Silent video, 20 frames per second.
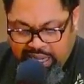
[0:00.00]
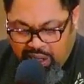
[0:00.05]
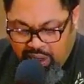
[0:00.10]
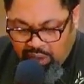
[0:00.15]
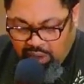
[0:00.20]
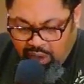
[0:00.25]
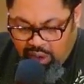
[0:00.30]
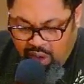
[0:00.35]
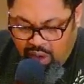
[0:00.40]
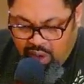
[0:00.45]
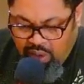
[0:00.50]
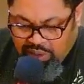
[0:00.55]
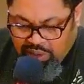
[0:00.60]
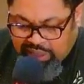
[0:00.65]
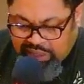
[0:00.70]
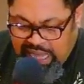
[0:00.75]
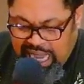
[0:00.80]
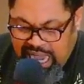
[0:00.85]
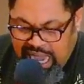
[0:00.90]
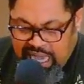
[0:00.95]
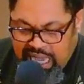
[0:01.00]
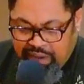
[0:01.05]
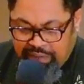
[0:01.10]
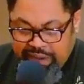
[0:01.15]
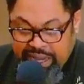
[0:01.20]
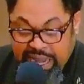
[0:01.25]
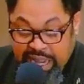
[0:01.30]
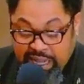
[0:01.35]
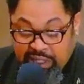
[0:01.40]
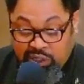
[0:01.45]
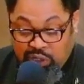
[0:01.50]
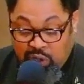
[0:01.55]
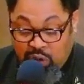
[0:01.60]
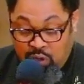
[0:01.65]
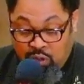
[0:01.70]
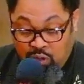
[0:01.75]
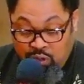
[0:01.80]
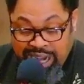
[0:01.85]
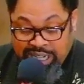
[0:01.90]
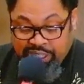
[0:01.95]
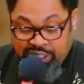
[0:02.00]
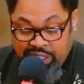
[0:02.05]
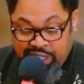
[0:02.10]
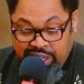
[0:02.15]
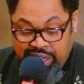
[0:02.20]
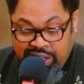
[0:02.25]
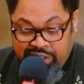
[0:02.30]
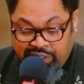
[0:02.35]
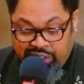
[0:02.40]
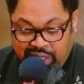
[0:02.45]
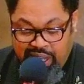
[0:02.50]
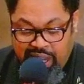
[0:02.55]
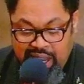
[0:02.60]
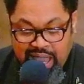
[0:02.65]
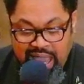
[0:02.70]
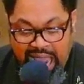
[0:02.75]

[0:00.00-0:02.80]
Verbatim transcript: alongside of insurrectionists uh,